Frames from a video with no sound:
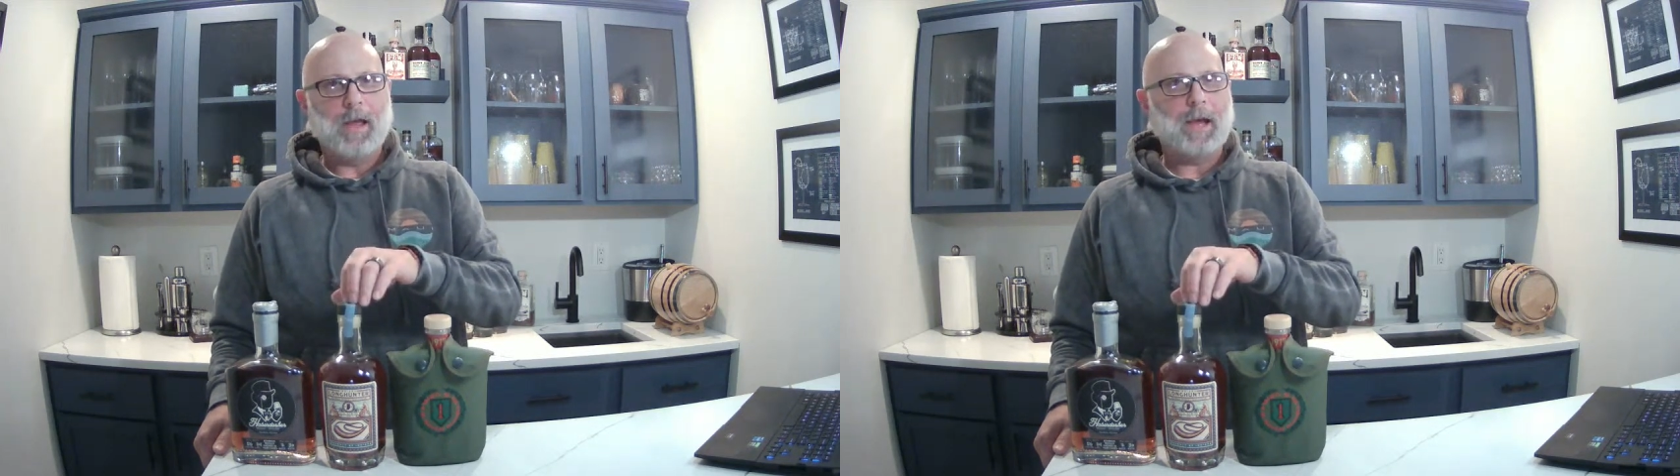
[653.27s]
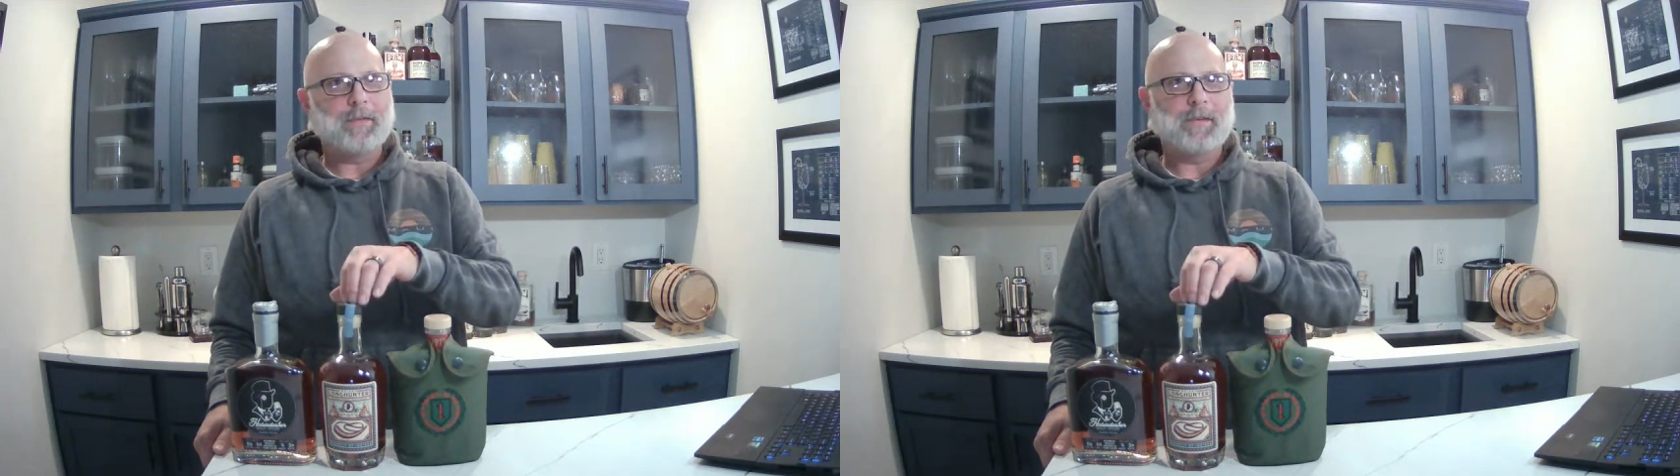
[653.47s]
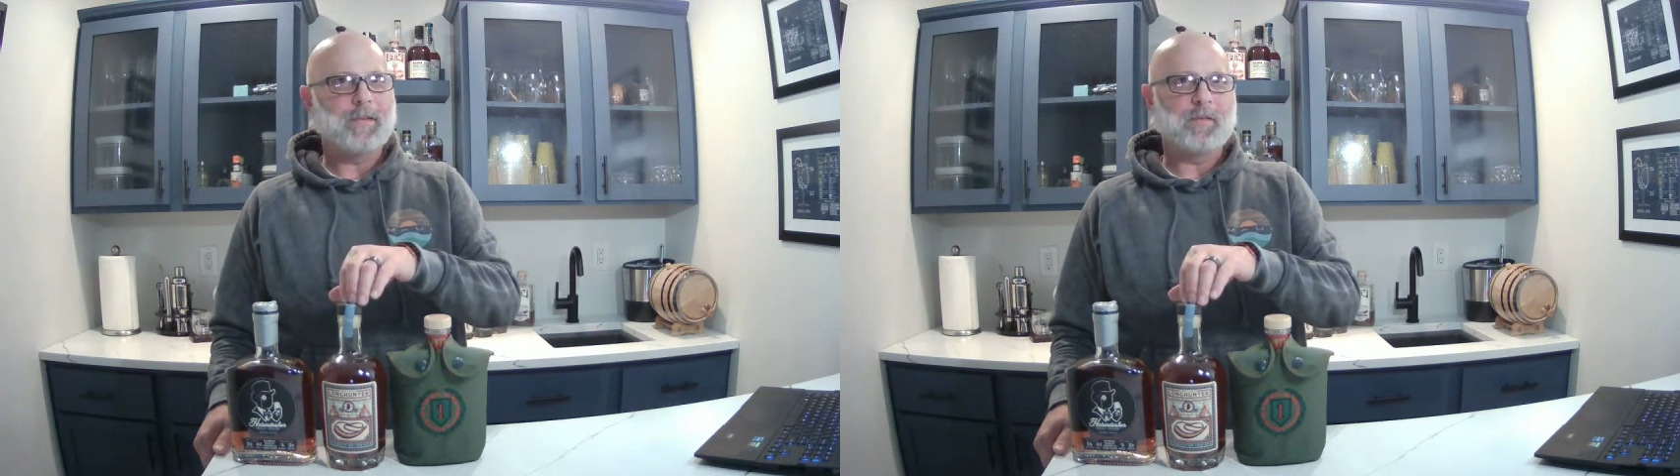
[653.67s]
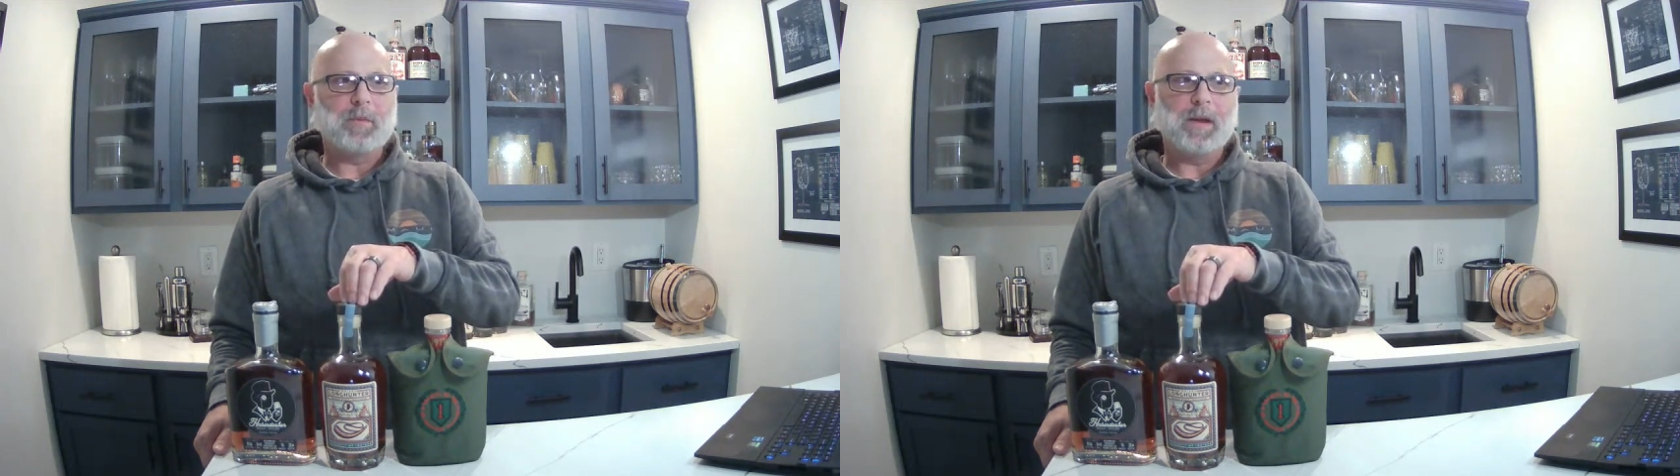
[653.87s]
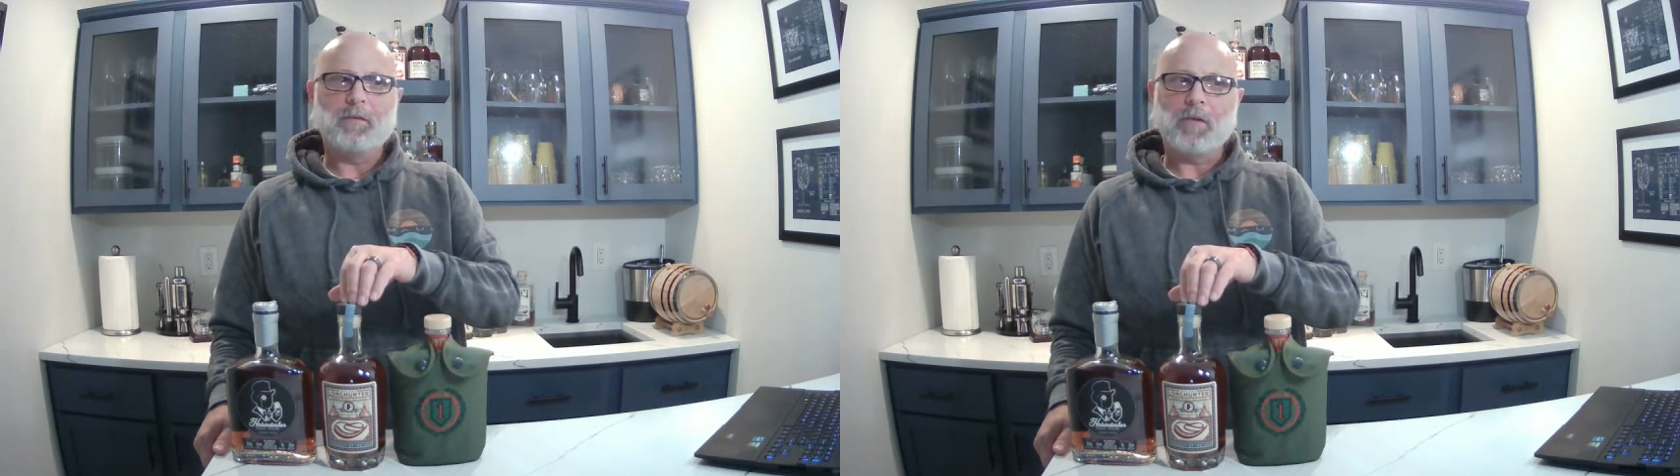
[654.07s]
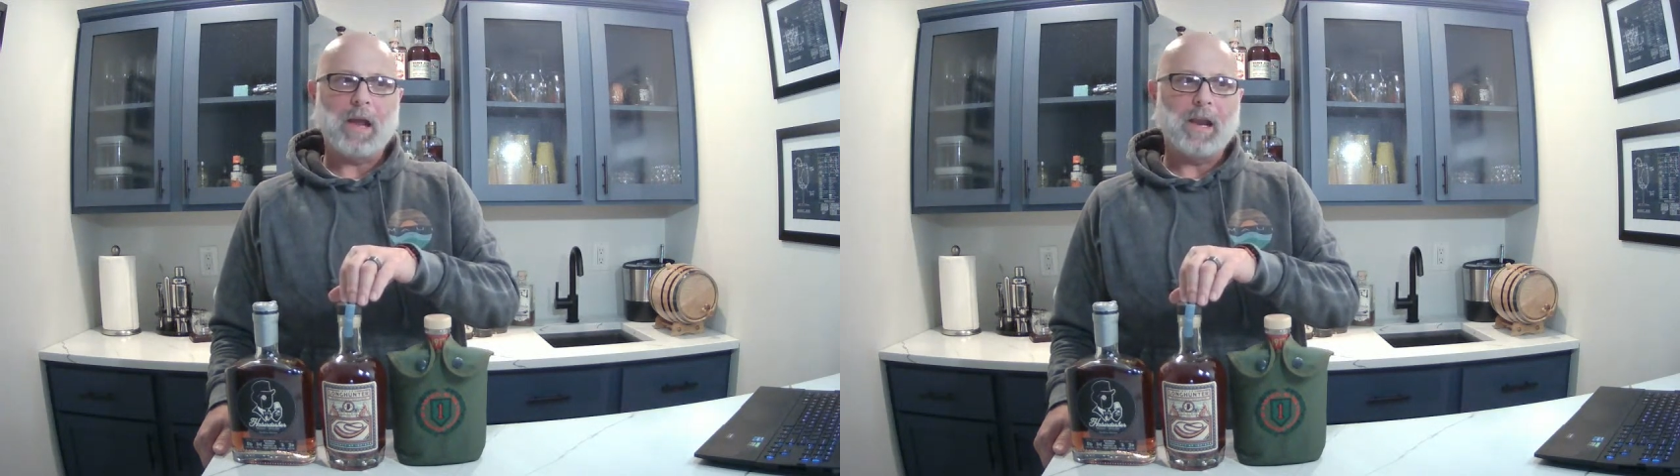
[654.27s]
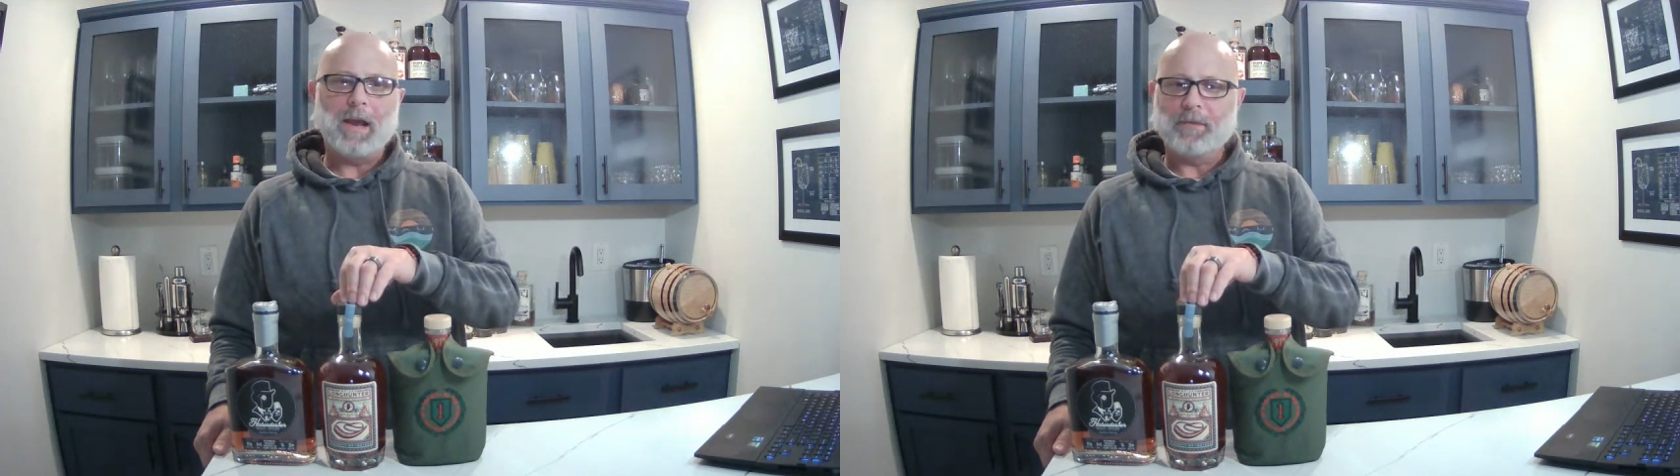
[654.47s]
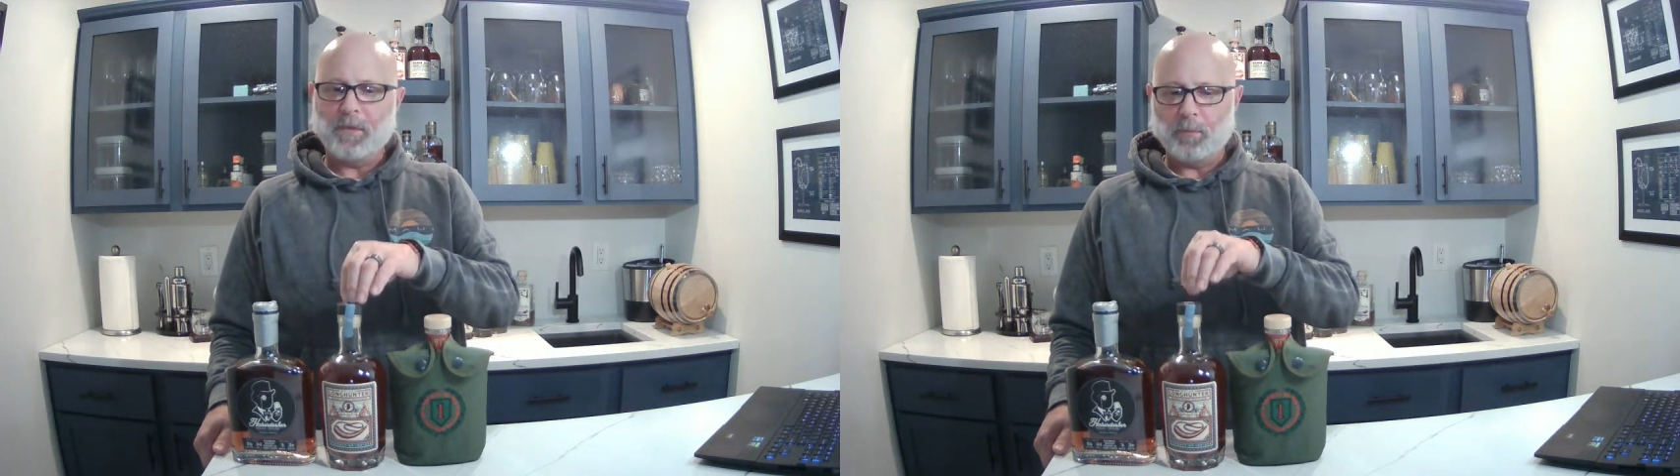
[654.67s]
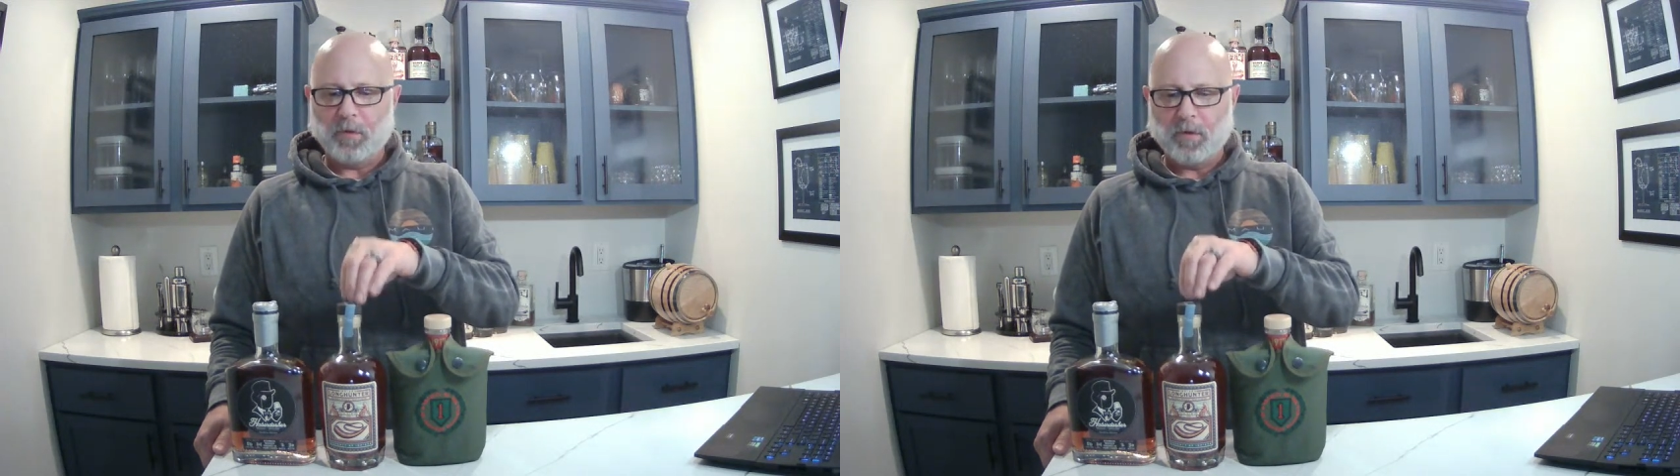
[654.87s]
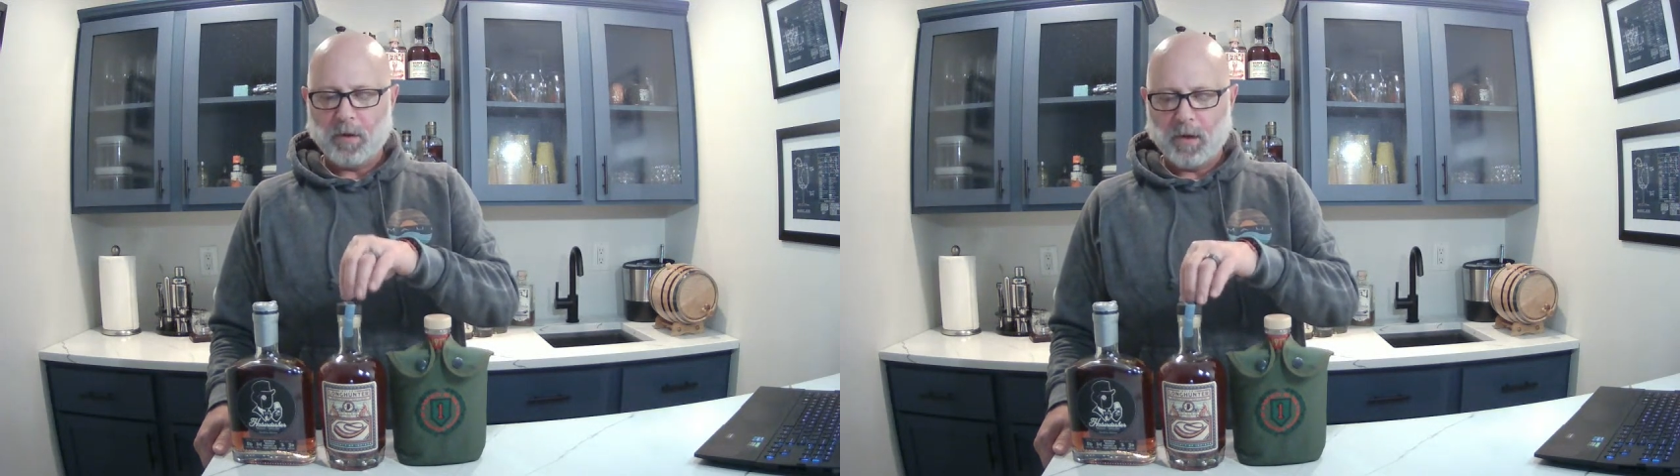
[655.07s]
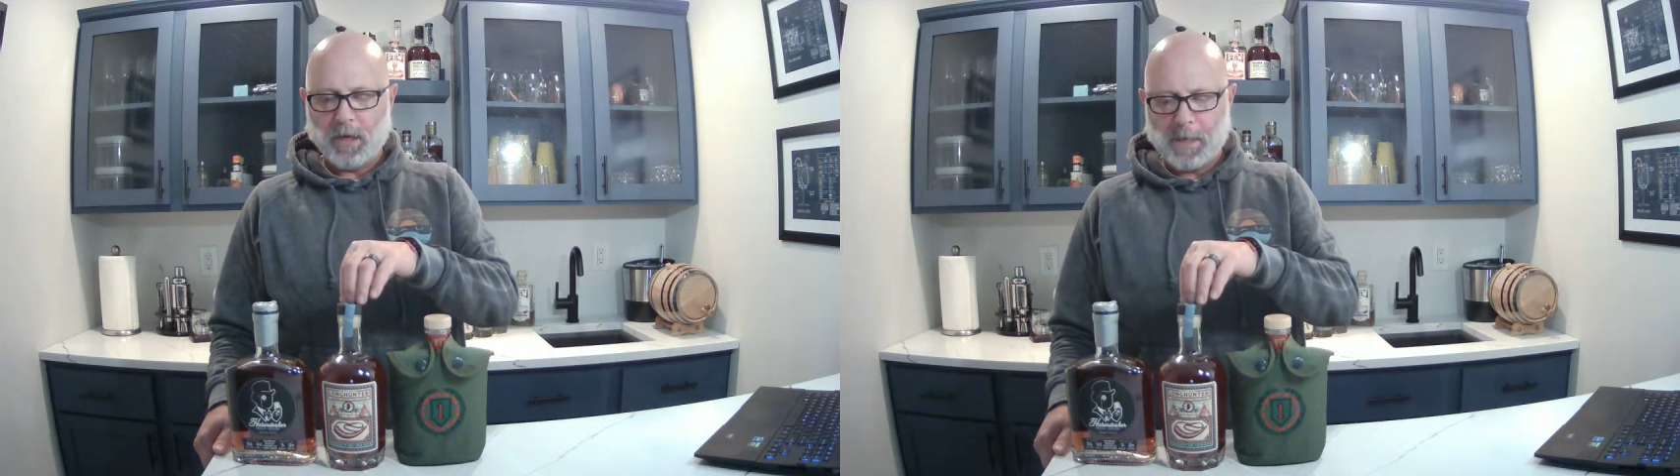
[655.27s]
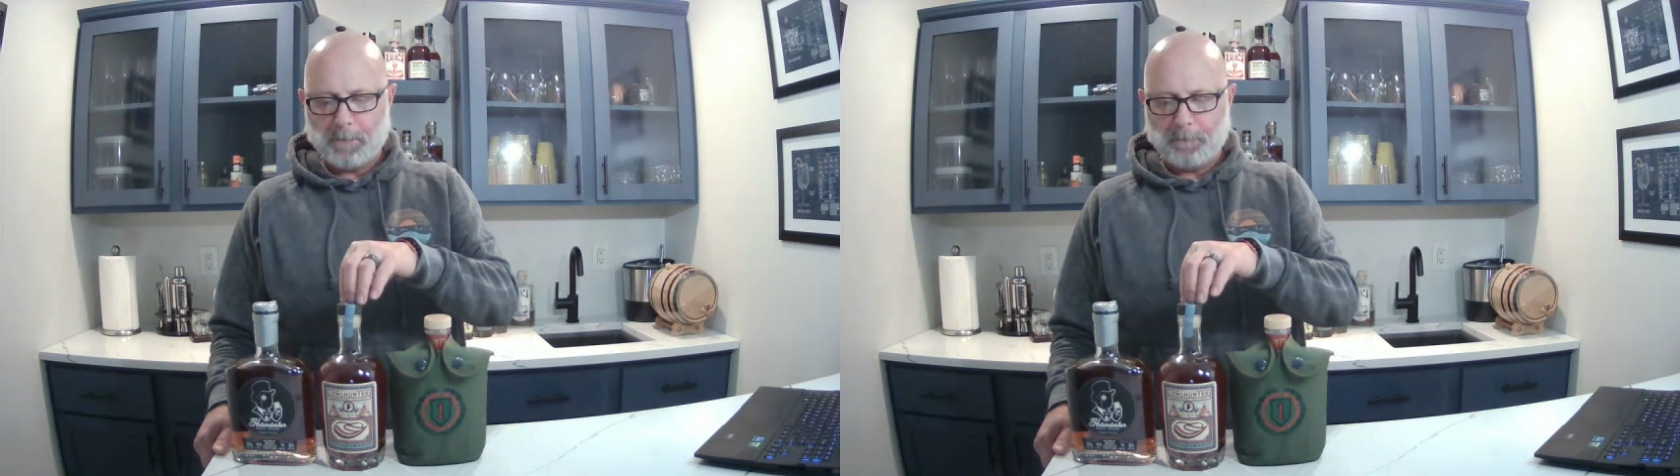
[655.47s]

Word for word: I, get, I can see this being a Friday night sipper.